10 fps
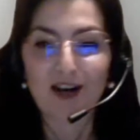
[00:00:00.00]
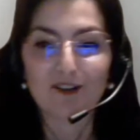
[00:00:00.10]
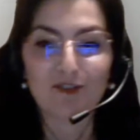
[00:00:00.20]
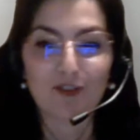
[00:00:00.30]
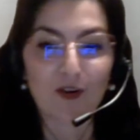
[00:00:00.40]

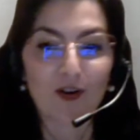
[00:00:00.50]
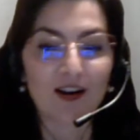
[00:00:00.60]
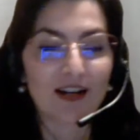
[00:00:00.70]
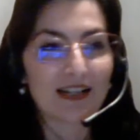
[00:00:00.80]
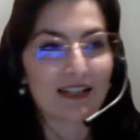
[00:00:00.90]

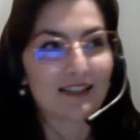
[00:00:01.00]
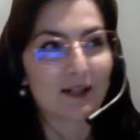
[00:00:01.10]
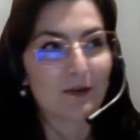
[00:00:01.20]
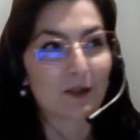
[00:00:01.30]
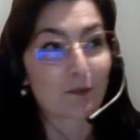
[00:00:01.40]
for
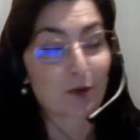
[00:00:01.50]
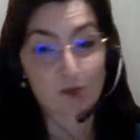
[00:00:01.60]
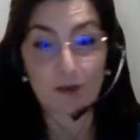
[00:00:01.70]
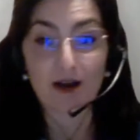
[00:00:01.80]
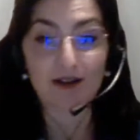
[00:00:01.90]
the
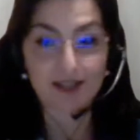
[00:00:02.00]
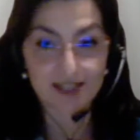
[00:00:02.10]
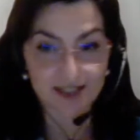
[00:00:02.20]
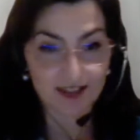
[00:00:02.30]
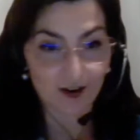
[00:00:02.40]

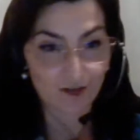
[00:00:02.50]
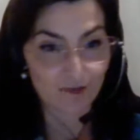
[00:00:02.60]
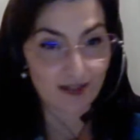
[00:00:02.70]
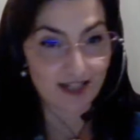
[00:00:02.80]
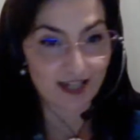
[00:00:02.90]
prosperity of
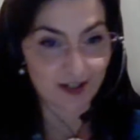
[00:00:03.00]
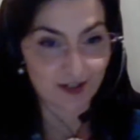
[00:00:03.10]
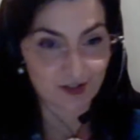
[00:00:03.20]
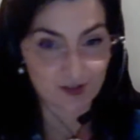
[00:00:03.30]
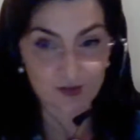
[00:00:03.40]

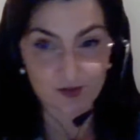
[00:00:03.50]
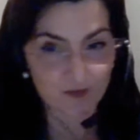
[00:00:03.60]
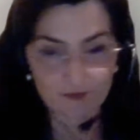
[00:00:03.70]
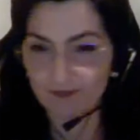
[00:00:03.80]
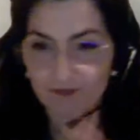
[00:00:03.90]
mediators
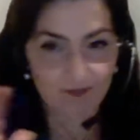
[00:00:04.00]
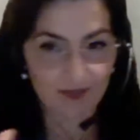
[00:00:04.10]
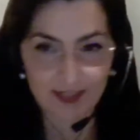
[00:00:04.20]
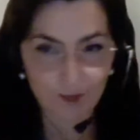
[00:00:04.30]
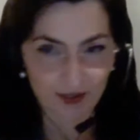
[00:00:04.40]

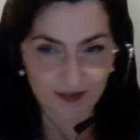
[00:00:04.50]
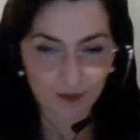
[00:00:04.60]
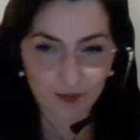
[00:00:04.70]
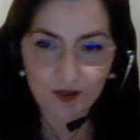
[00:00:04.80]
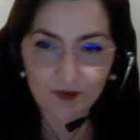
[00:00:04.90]
anywhere in the
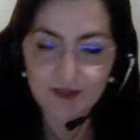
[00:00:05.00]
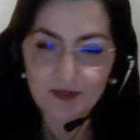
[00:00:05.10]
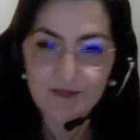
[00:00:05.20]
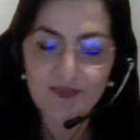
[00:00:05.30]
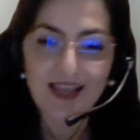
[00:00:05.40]
world.
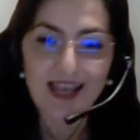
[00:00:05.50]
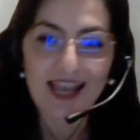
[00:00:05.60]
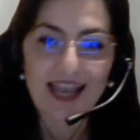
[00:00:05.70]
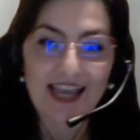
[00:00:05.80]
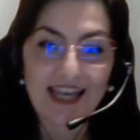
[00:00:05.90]

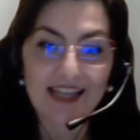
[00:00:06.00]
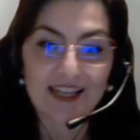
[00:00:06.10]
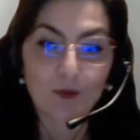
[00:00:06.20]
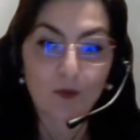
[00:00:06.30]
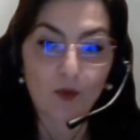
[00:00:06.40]

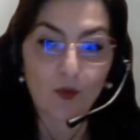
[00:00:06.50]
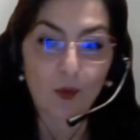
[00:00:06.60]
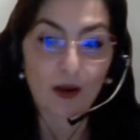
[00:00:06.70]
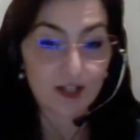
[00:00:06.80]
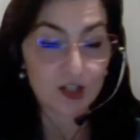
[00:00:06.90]
And
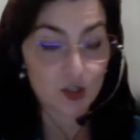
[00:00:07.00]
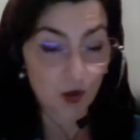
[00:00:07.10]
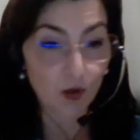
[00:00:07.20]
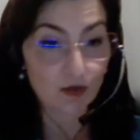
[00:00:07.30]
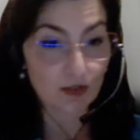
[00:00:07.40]
what it
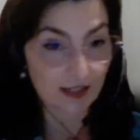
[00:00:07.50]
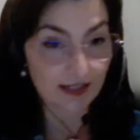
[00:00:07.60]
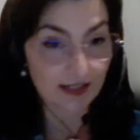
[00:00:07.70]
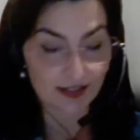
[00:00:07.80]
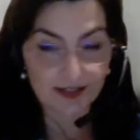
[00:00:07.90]
showed
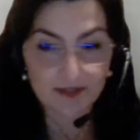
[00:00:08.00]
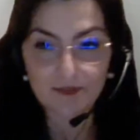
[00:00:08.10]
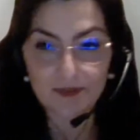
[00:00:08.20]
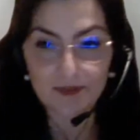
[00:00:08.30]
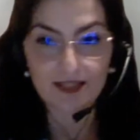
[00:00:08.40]
clearly,
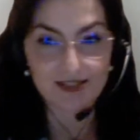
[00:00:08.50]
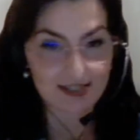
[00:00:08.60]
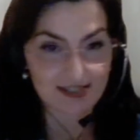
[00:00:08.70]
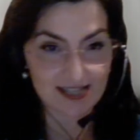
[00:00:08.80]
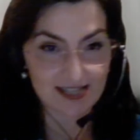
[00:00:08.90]
because
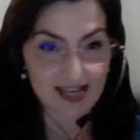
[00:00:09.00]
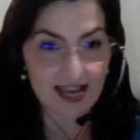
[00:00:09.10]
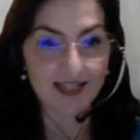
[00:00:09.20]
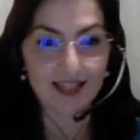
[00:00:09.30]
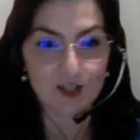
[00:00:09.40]
as I
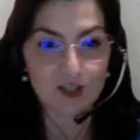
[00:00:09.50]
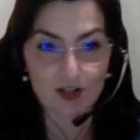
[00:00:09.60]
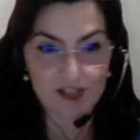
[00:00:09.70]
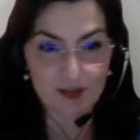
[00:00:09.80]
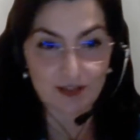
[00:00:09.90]
said, it's
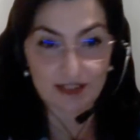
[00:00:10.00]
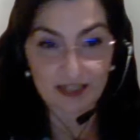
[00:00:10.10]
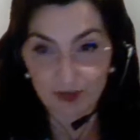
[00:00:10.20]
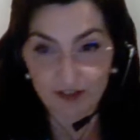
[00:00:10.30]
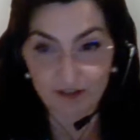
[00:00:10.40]
not something that
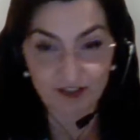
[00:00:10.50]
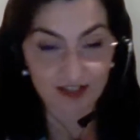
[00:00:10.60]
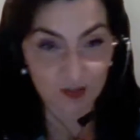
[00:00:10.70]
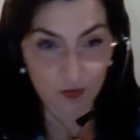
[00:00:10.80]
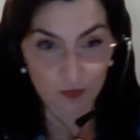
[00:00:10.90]
we
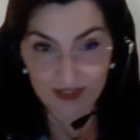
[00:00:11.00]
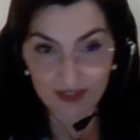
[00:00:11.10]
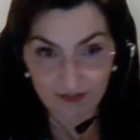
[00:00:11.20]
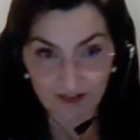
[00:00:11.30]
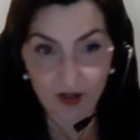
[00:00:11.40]
invent or we
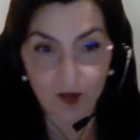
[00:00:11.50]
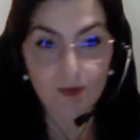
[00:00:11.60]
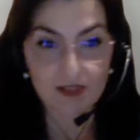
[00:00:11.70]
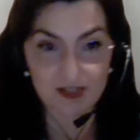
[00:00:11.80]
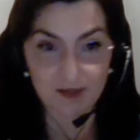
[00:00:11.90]
develop,
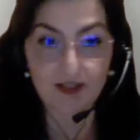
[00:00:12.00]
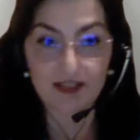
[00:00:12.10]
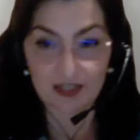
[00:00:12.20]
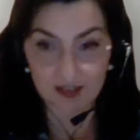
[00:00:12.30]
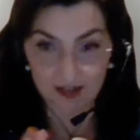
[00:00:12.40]
it's something
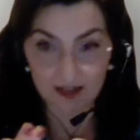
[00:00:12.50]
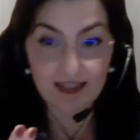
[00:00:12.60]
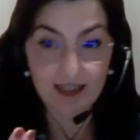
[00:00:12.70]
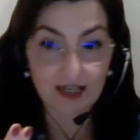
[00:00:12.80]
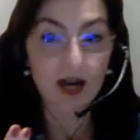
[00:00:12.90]
that
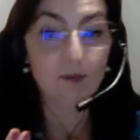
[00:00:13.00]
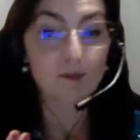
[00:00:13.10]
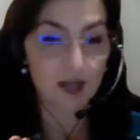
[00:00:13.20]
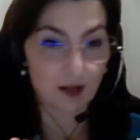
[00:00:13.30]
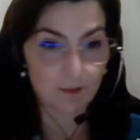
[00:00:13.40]

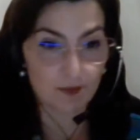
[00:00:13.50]
comes up